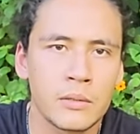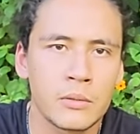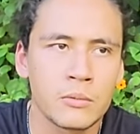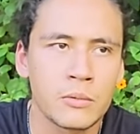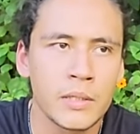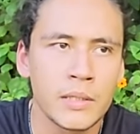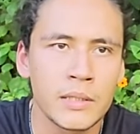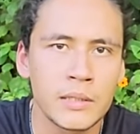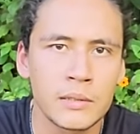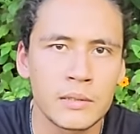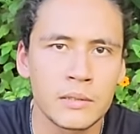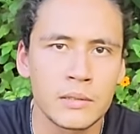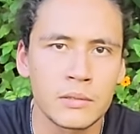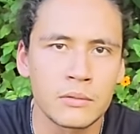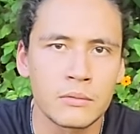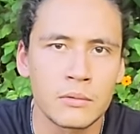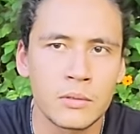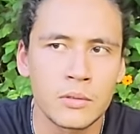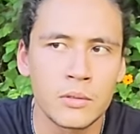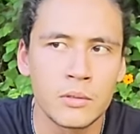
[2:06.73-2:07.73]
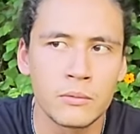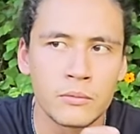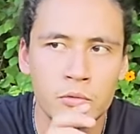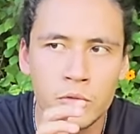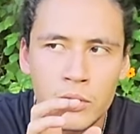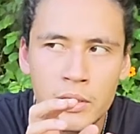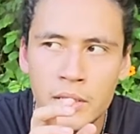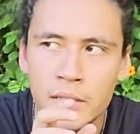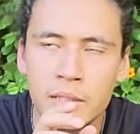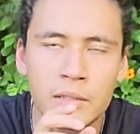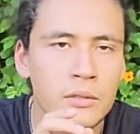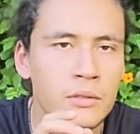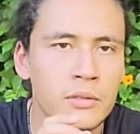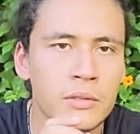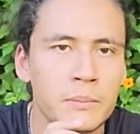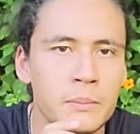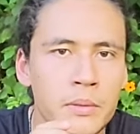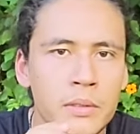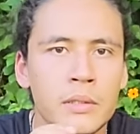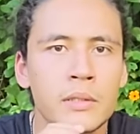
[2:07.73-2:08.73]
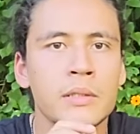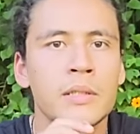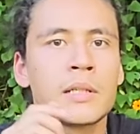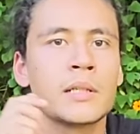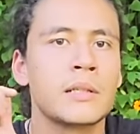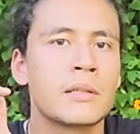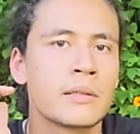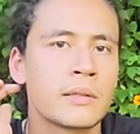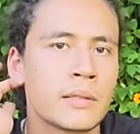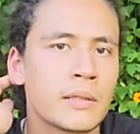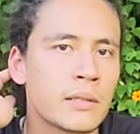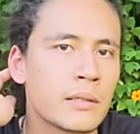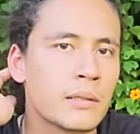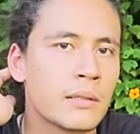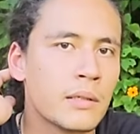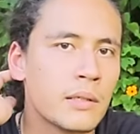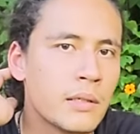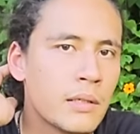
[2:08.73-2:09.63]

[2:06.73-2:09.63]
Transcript: away in this grove, trying not to burn anything